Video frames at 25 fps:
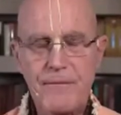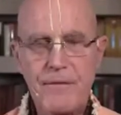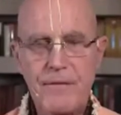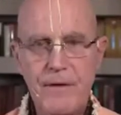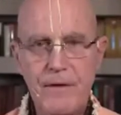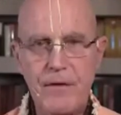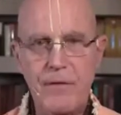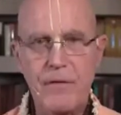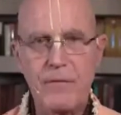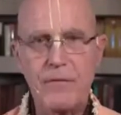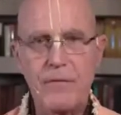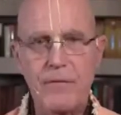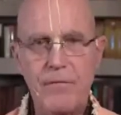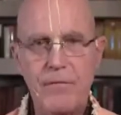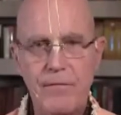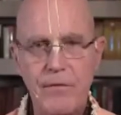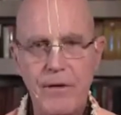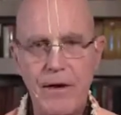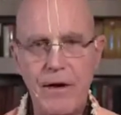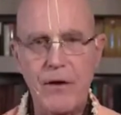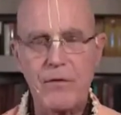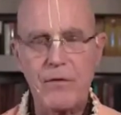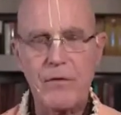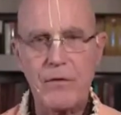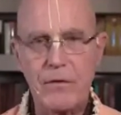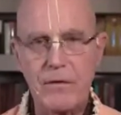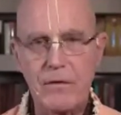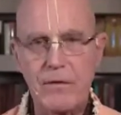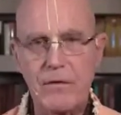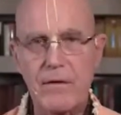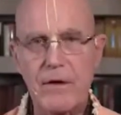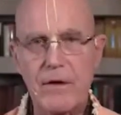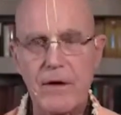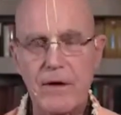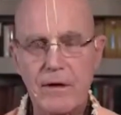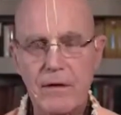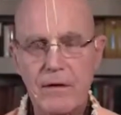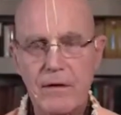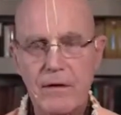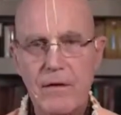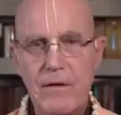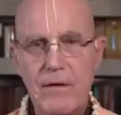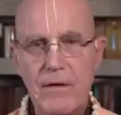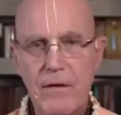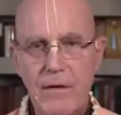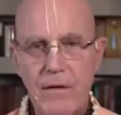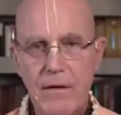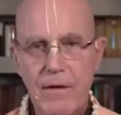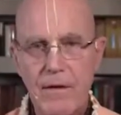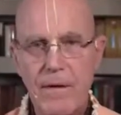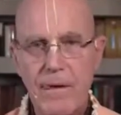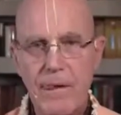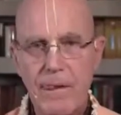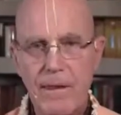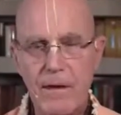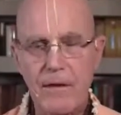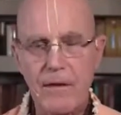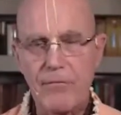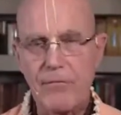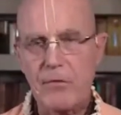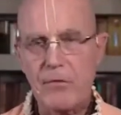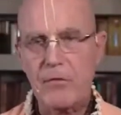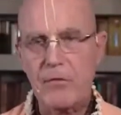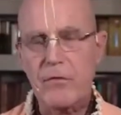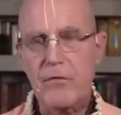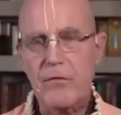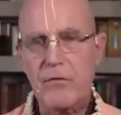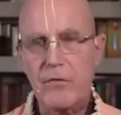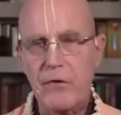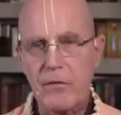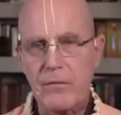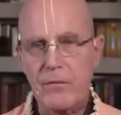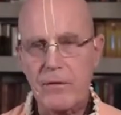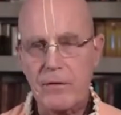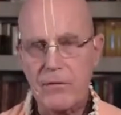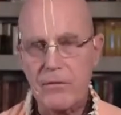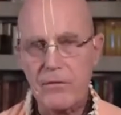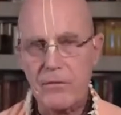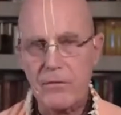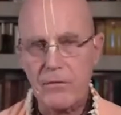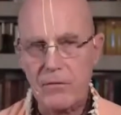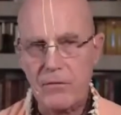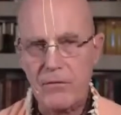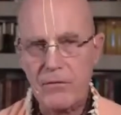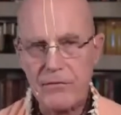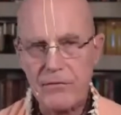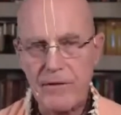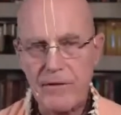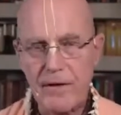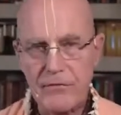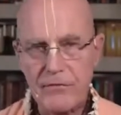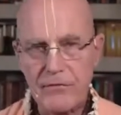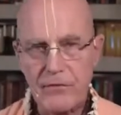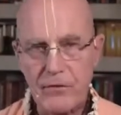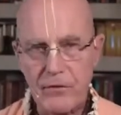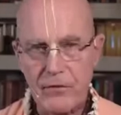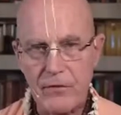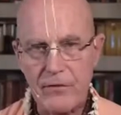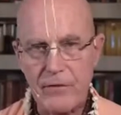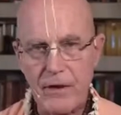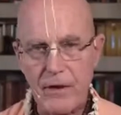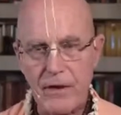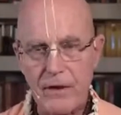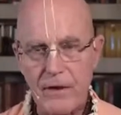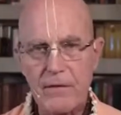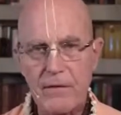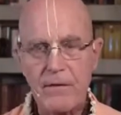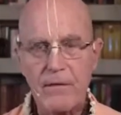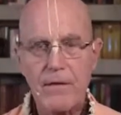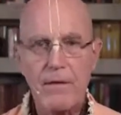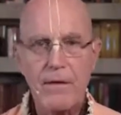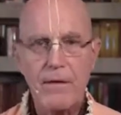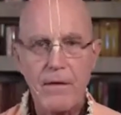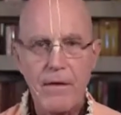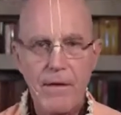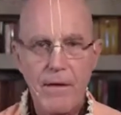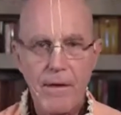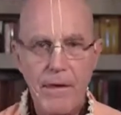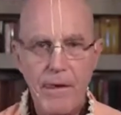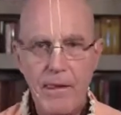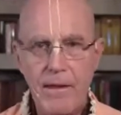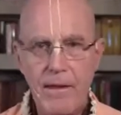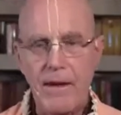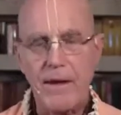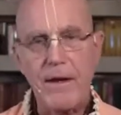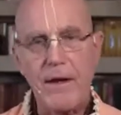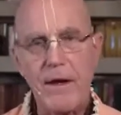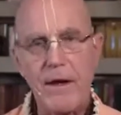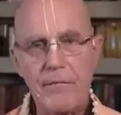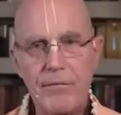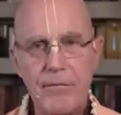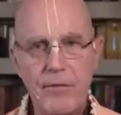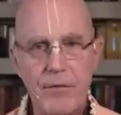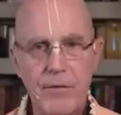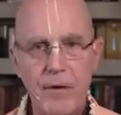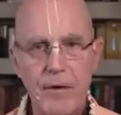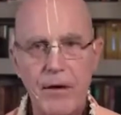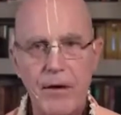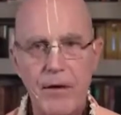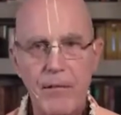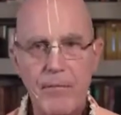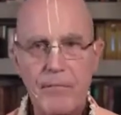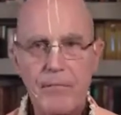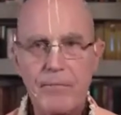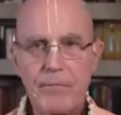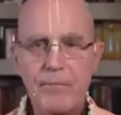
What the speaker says: Here's a vow you can take if you're determined to fast all day and half the night.